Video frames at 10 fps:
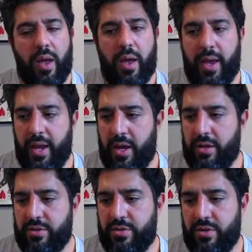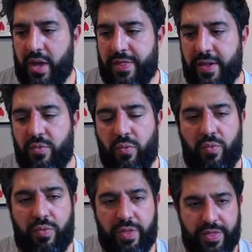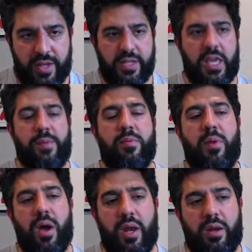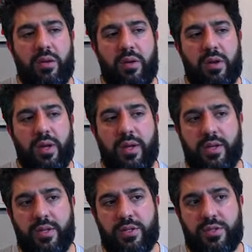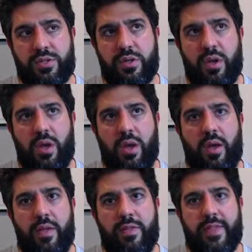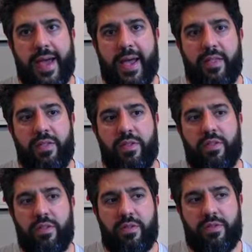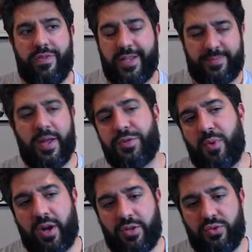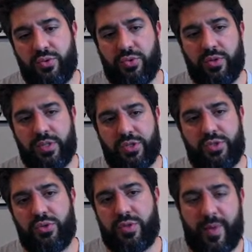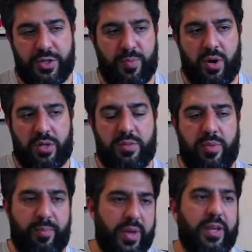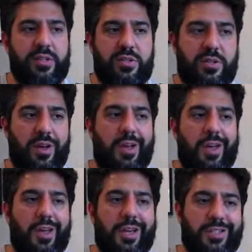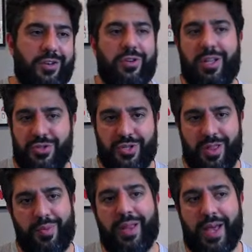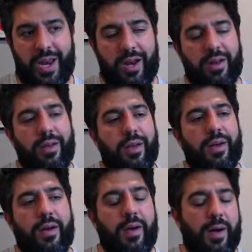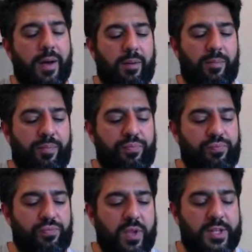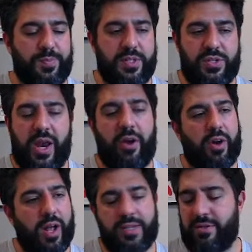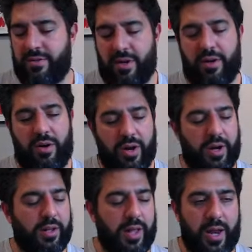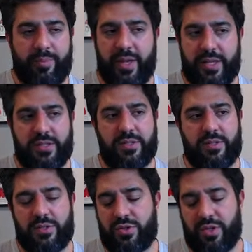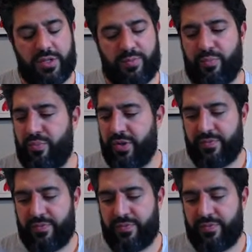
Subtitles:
and I think the thing to keep in mind is that this benchmarking tool is used to benchmark some of the biggest Cassandra clusters on the planet. Um, it's been standardized on a lot of places. It's